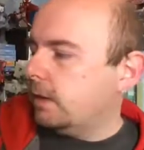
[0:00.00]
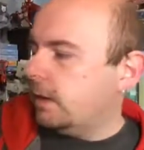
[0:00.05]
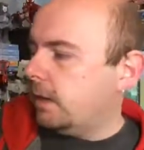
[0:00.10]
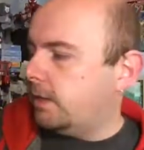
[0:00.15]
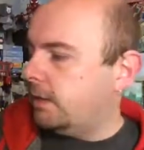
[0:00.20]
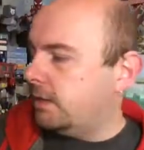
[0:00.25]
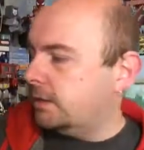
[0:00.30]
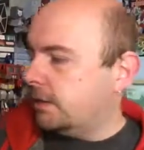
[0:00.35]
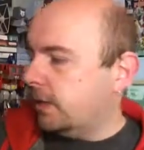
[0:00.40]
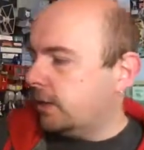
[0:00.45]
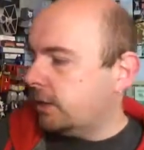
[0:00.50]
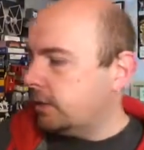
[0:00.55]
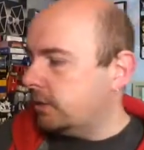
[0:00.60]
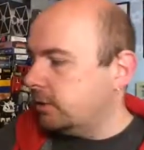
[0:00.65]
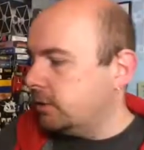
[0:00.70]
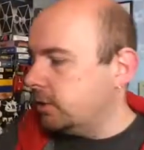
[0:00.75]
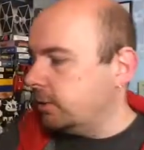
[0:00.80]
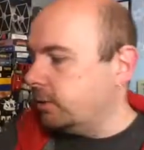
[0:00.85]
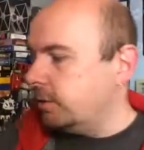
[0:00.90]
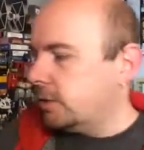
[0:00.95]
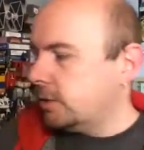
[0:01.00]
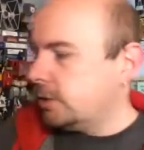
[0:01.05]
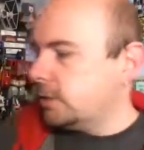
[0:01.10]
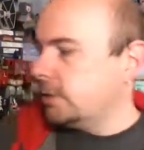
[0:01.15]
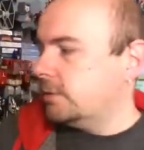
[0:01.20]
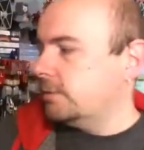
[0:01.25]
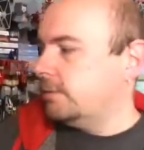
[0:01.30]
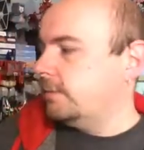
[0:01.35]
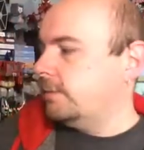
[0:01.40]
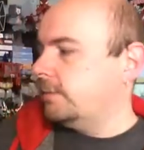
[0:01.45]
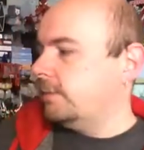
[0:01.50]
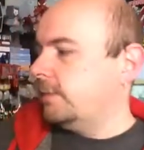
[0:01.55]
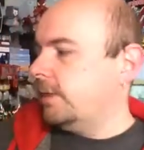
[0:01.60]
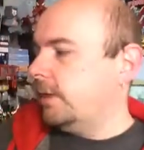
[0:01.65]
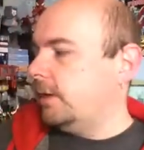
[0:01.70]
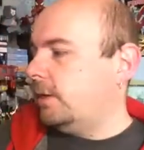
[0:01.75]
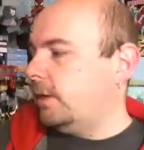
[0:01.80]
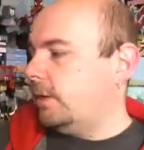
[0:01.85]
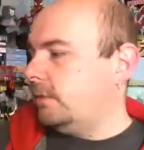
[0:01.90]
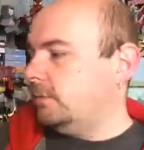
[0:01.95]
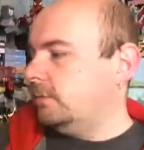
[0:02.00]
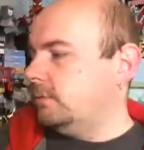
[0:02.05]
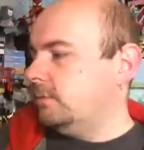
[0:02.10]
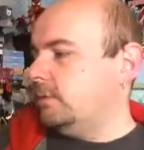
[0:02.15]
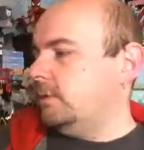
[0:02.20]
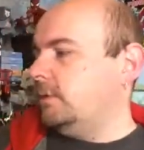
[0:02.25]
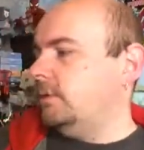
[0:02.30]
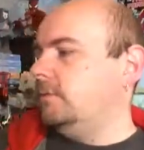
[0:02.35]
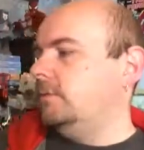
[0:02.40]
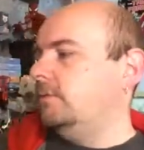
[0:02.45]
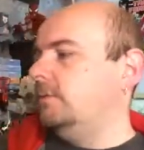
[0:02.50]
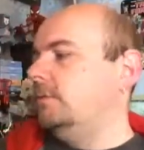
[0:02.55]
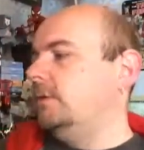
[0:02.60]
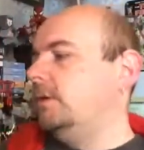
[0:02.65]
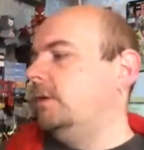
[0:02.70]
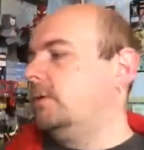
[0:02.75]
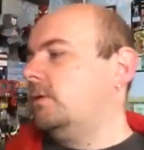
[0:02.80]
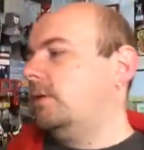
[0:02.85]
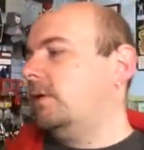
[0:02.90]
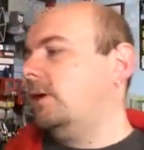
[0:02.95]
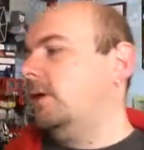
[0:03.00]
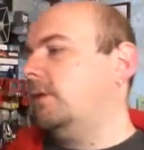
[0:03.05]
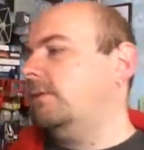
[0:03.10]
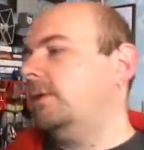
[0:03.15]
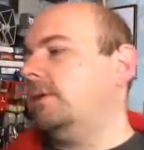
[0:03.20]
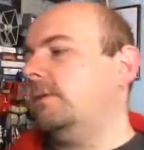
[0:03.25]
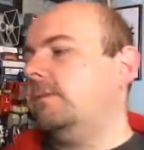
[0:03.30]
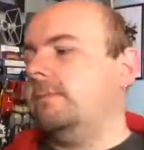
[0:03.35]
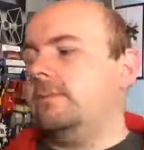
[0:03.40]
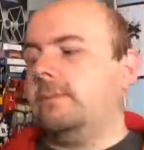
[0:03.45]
And the second two books I got, whoa, they're quite heavy.